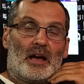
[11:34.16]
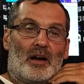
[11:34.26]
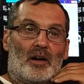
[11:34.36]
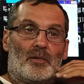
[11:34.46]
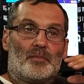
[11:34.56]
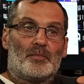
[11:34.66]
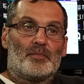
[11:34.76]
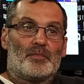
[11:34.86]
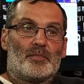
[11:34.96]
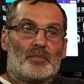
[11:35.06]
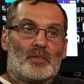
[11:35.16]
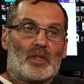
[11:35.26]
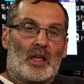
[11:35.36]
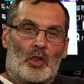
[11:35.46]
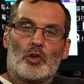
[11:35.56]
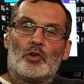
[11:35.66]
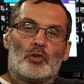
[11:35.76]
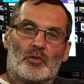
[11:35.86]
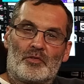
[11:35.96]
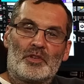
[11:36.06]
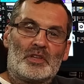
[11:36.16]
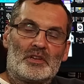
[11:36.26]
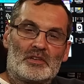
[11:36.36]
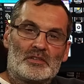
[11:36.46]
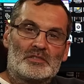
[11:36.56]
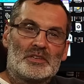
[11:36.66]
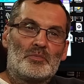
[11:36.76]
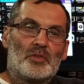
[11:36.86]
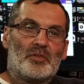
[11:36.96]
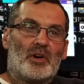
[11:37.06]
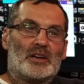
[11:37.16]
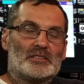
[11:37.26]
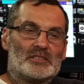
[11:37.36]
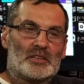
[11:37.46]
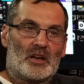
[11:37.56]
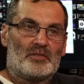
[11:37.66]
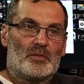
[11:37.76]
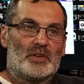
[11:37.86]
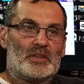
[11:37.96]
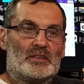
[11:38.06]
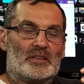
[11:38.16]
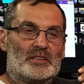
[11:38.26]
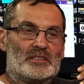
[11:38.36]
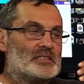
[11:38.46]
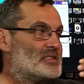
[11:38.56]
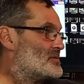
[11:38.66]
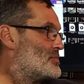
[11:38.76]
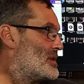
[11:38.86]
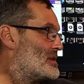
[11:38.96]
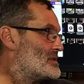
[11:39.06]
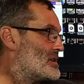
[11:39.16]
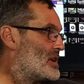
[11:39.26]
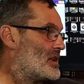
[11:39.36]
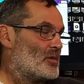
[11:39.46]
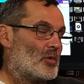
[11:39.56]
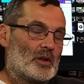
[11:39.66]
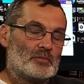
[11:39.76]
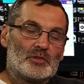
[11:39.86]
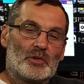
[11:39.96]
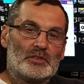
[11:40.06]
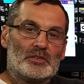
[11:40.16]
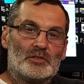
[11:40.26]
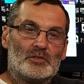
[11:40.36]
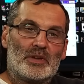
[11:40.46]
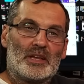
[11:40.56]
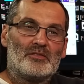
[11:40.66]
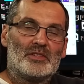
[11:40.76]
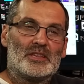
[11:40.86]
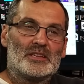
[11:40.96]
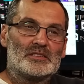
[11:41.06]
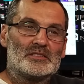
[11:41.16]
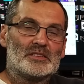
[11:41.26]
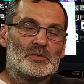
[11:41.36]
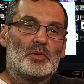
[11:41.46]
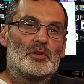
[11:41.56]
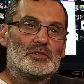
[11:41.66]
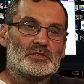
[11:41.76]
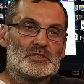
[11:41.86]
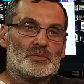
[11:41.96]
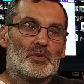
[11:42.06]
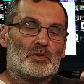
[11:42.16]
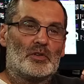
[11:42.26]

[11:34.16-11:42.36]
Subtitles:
I learned over the years, simplify stuff. I mean, like, this is basically what I'm trying to do, make everything simpler and simpler